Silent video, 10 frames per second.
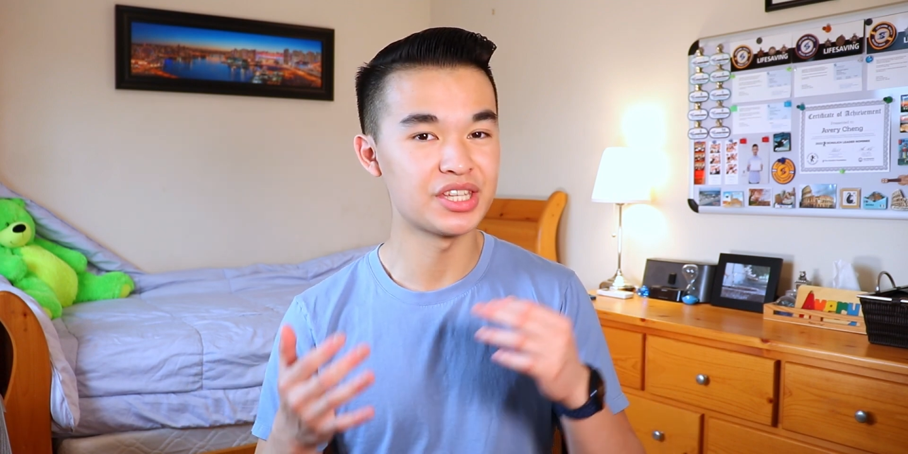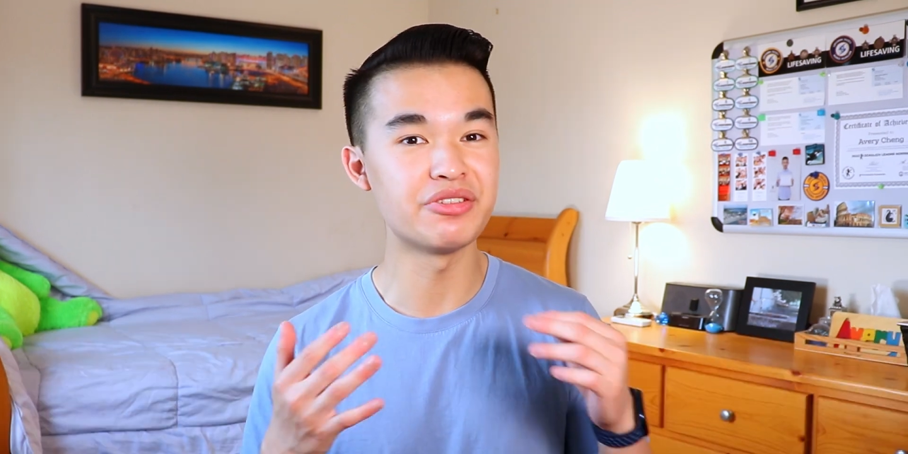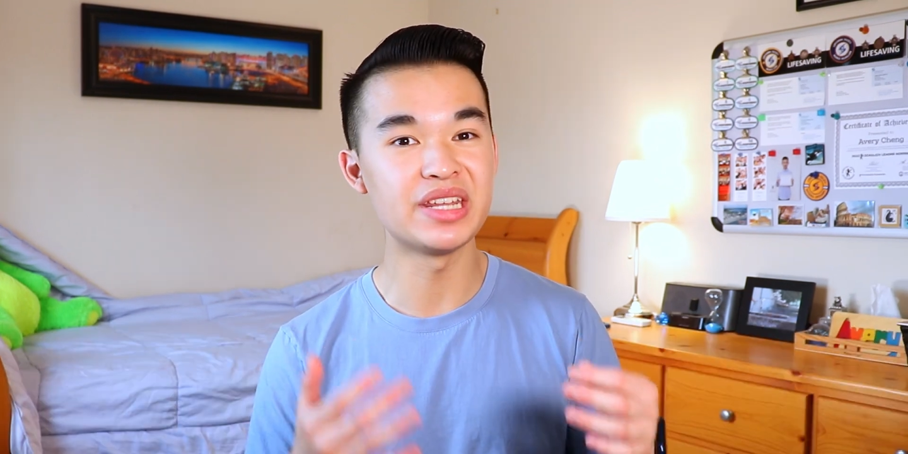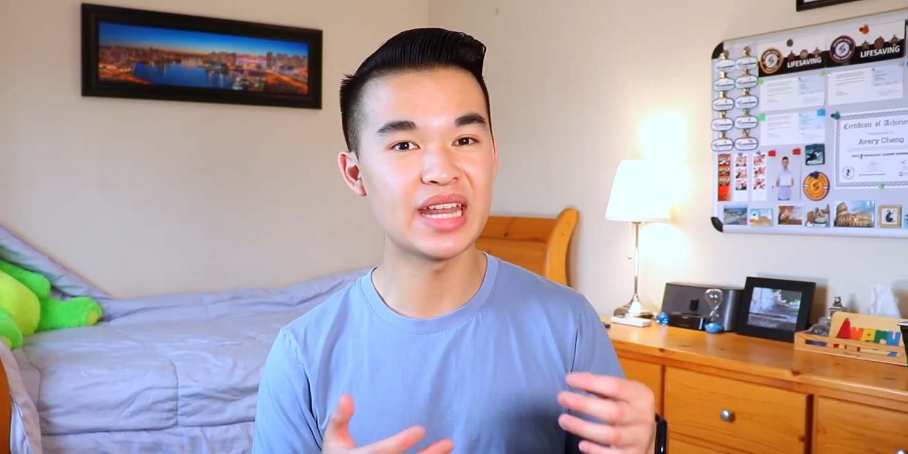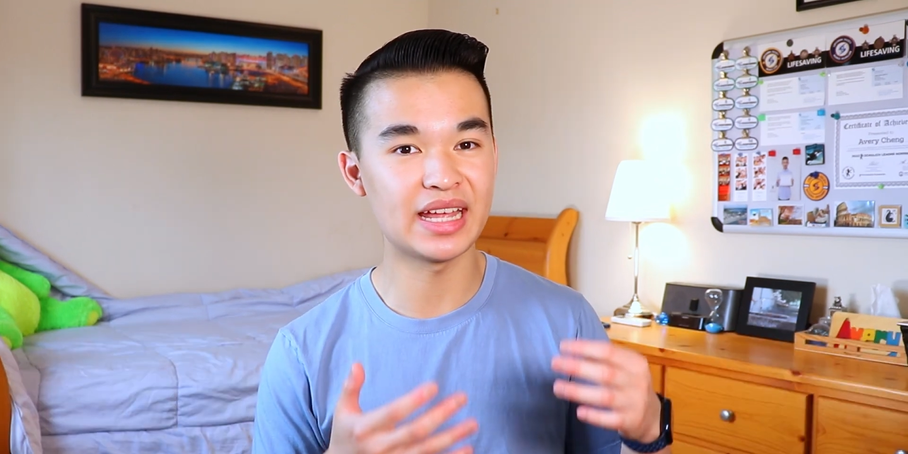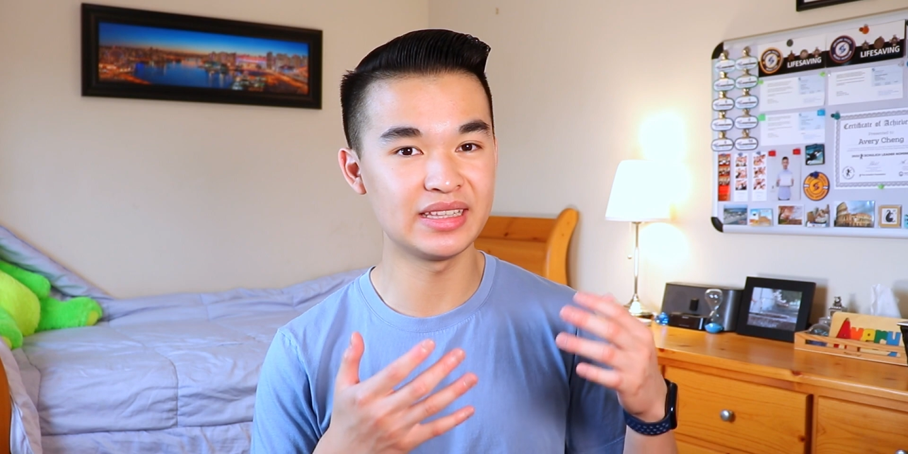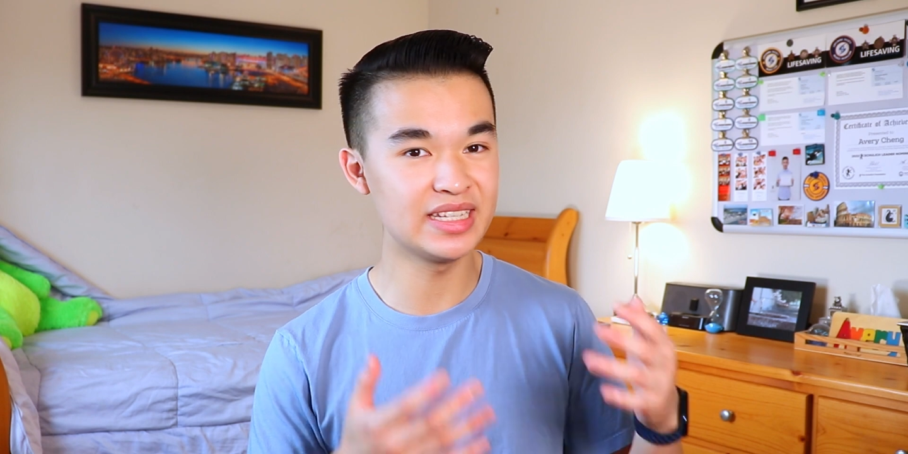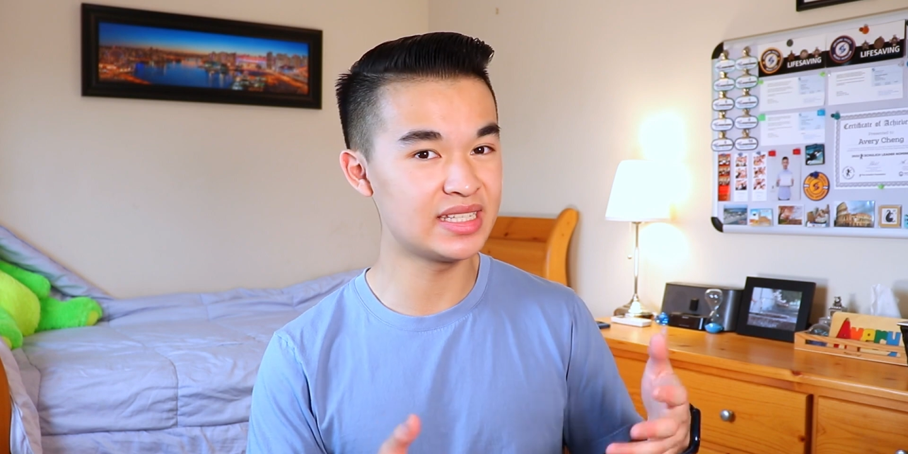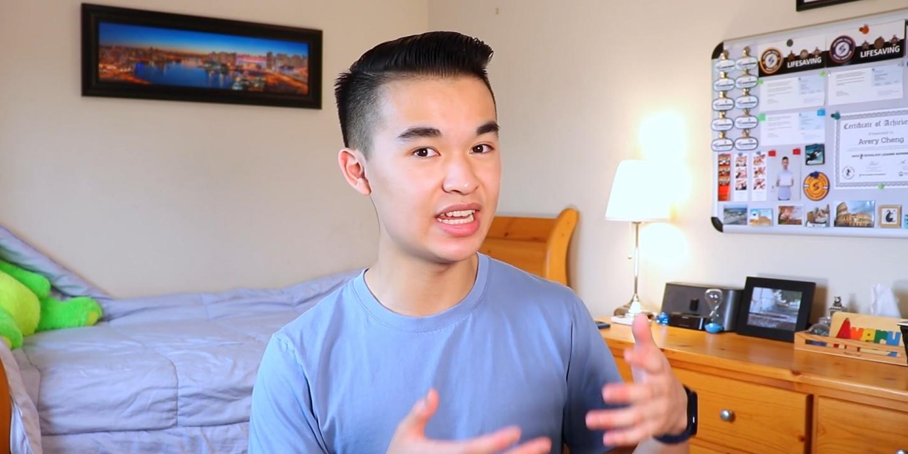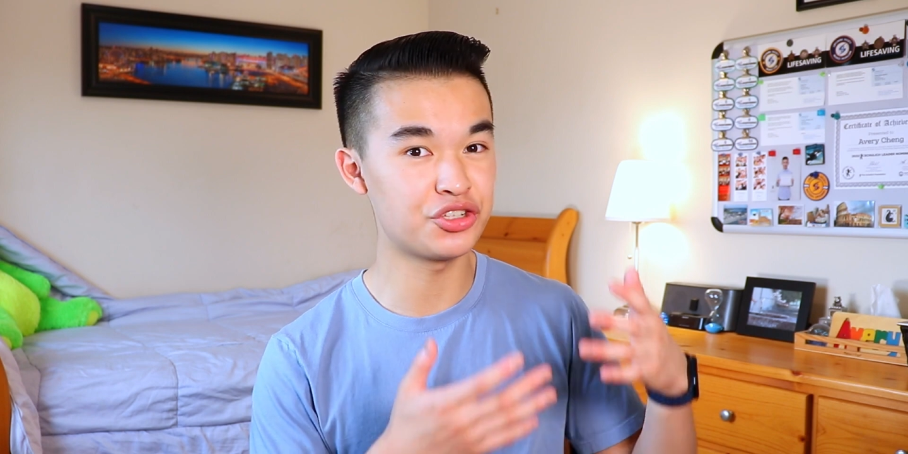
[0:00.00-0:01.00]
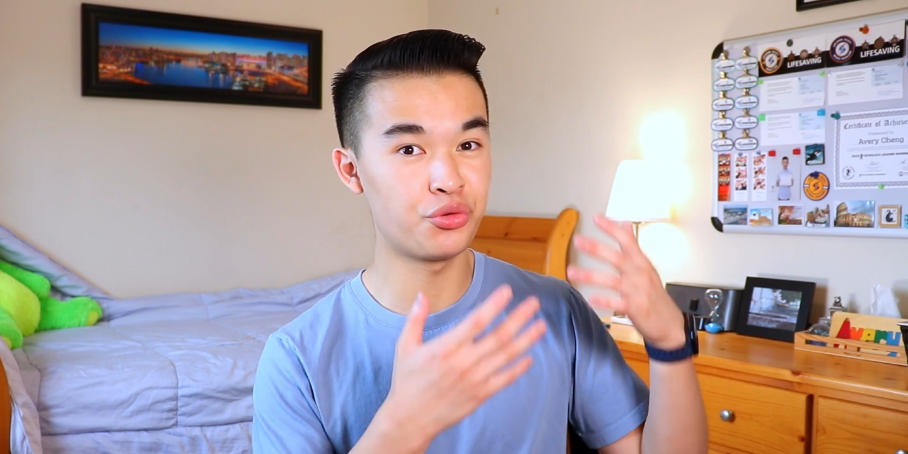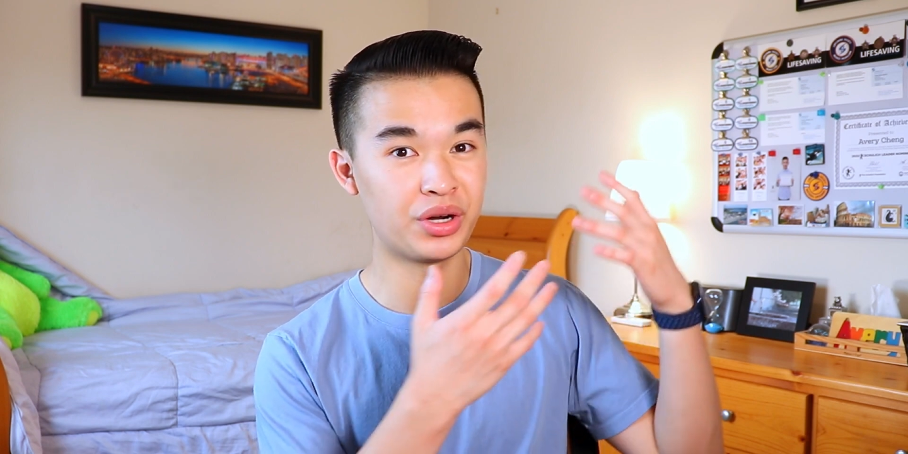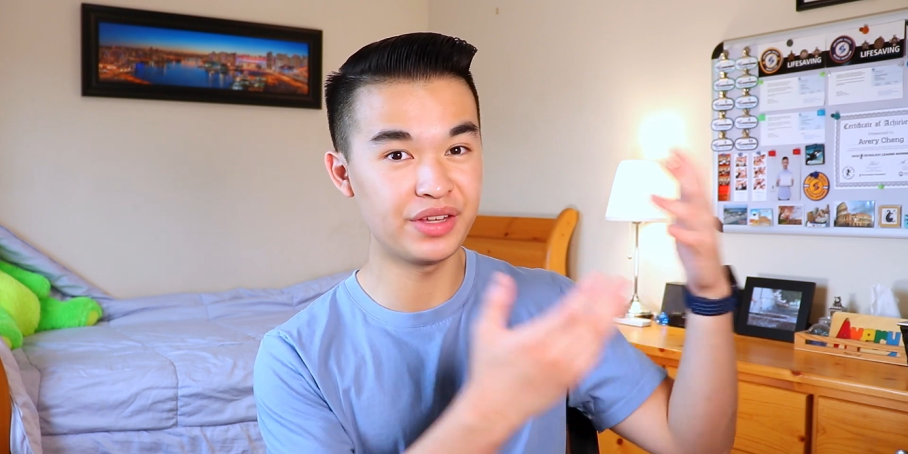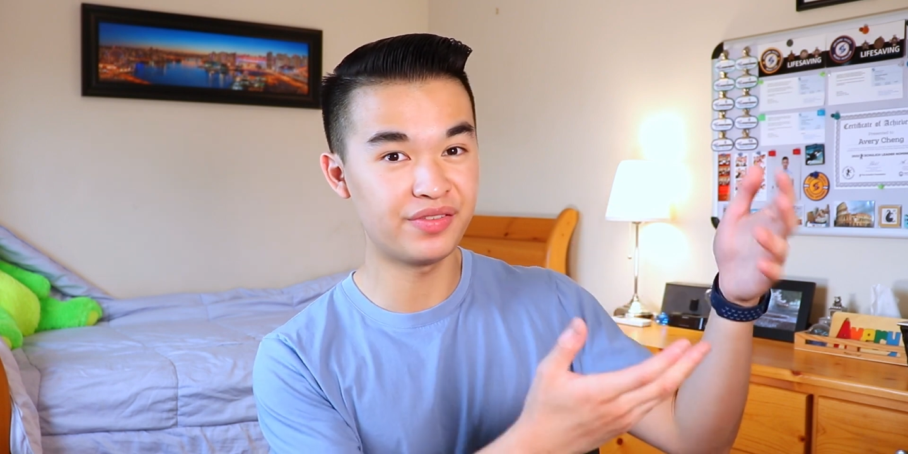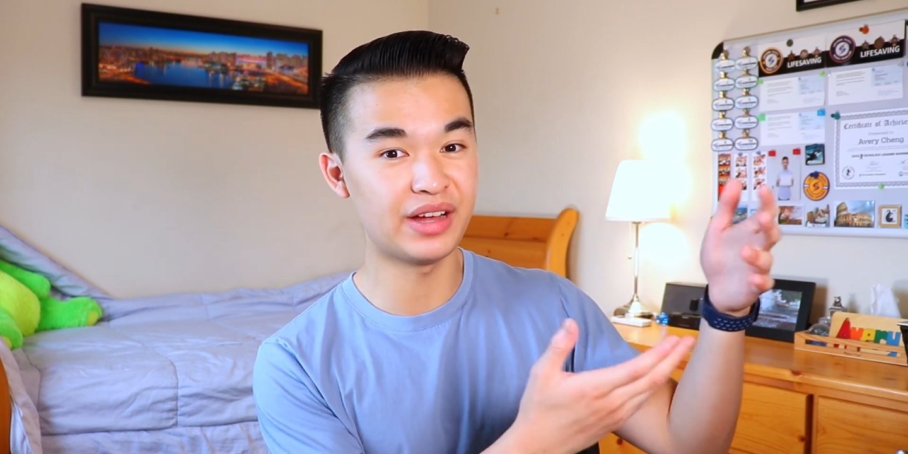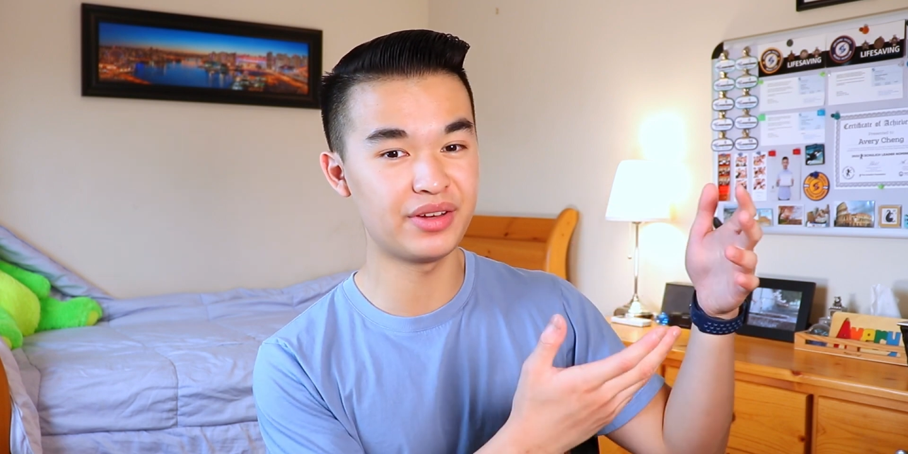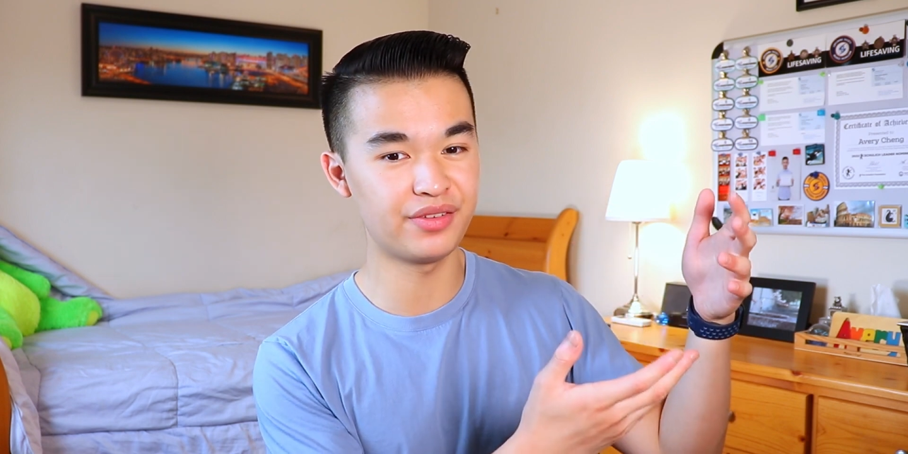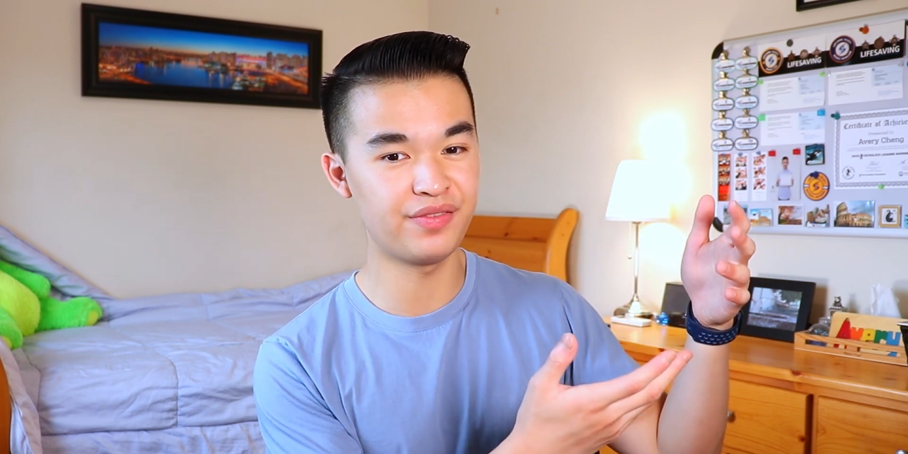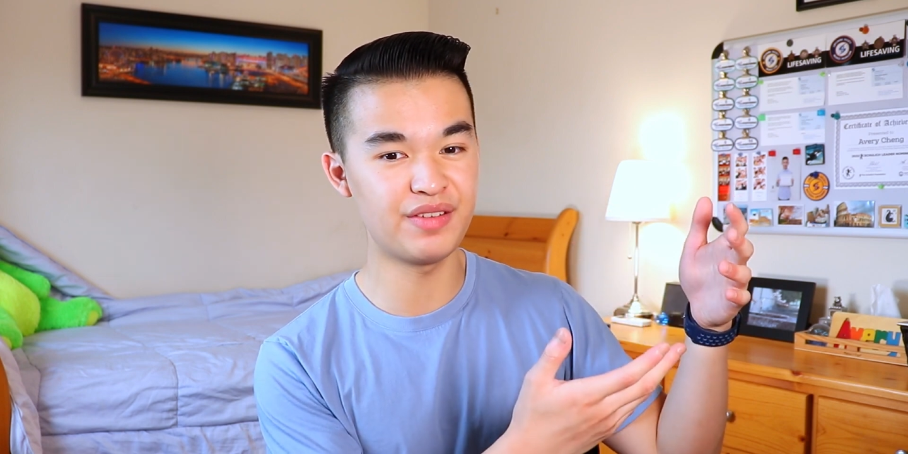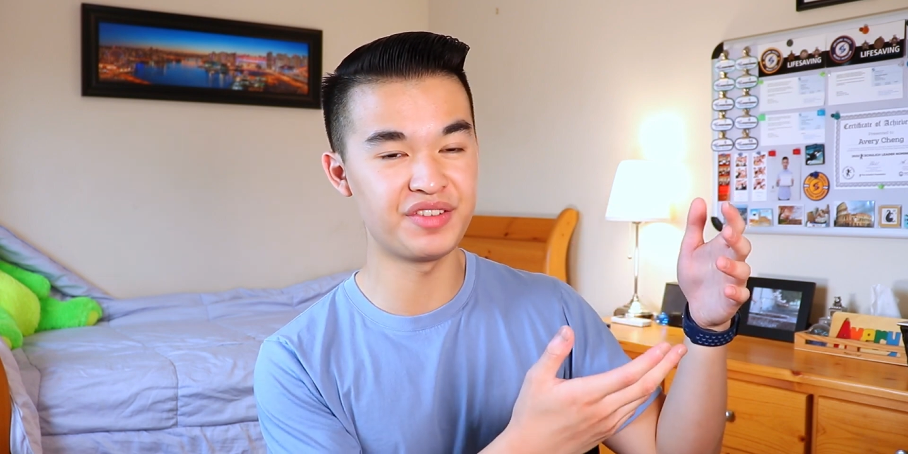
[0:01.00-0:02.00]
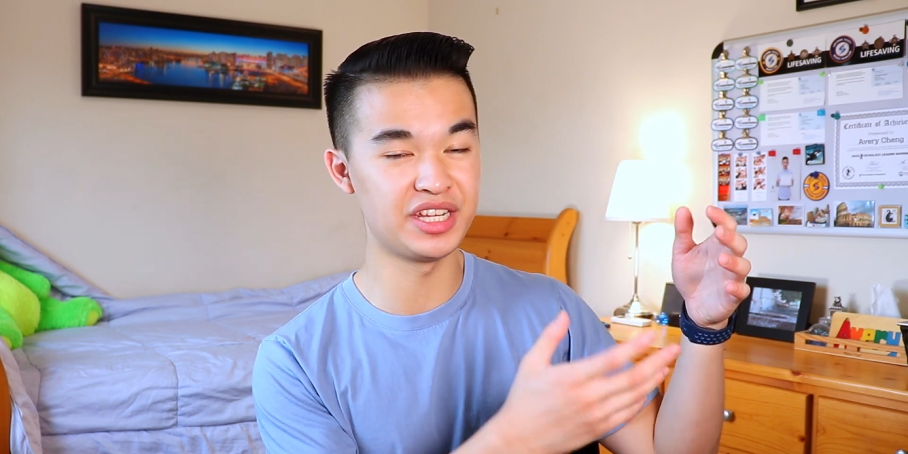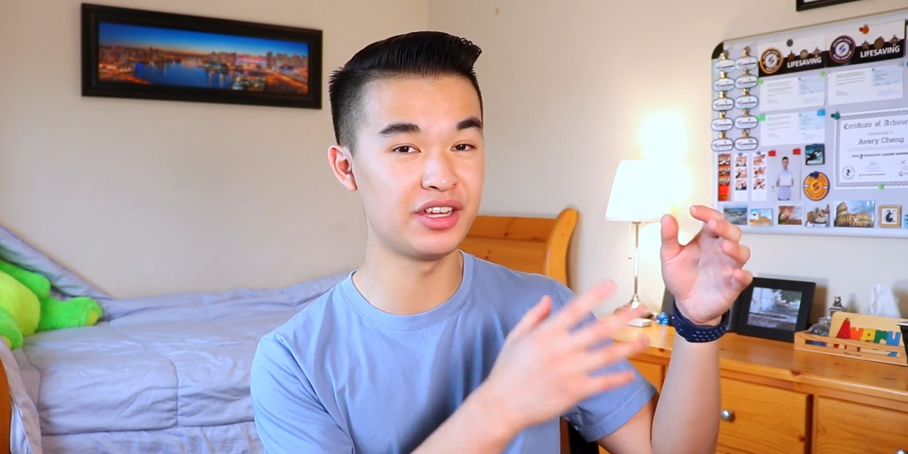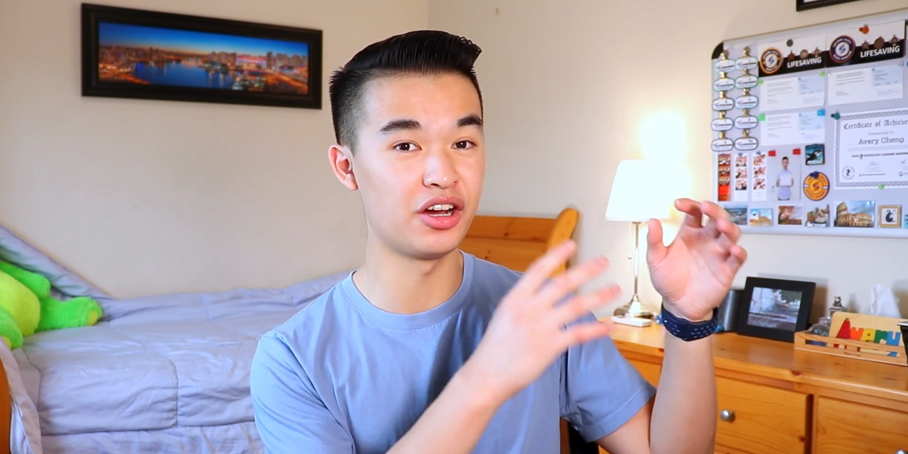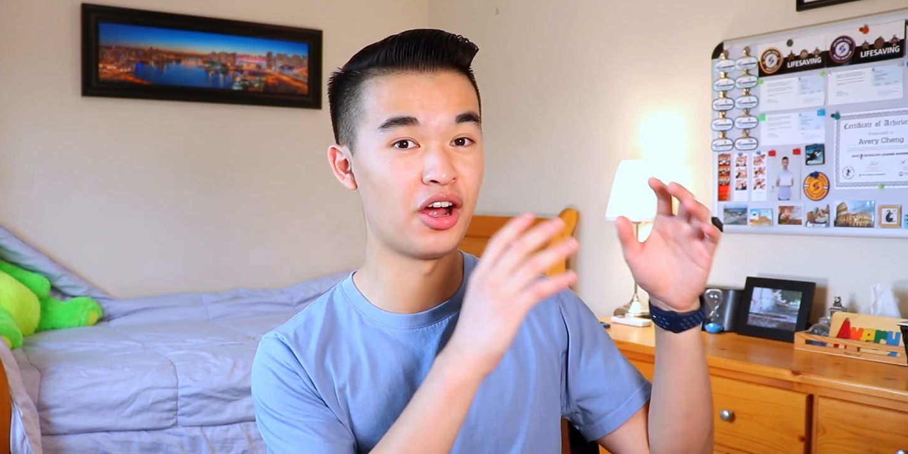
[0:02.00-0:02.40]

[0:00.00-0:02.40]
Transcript: you need at least a 25 out of 50